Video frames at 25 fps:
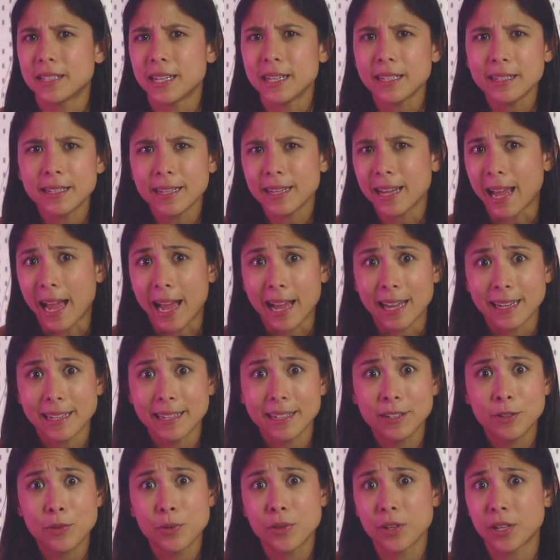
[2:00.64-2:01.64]
the tenting
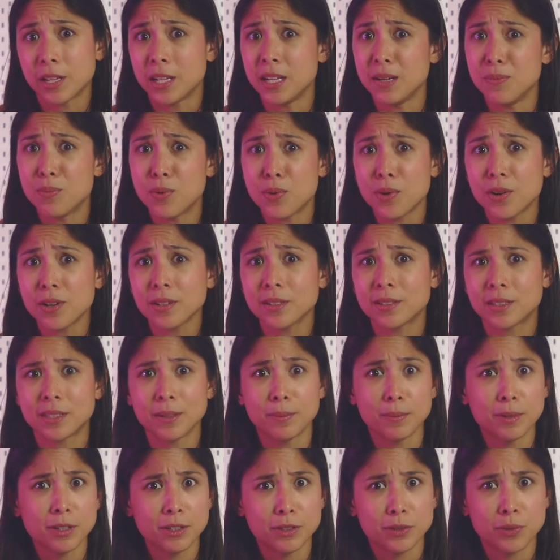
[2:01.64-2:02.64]
added to the keyboard,
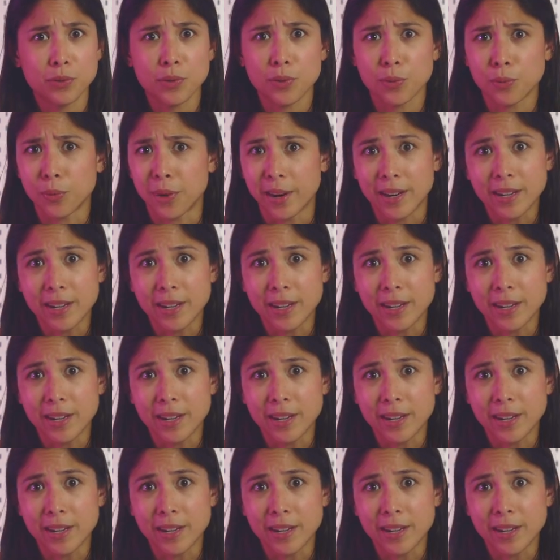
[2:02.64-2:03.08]
similar to the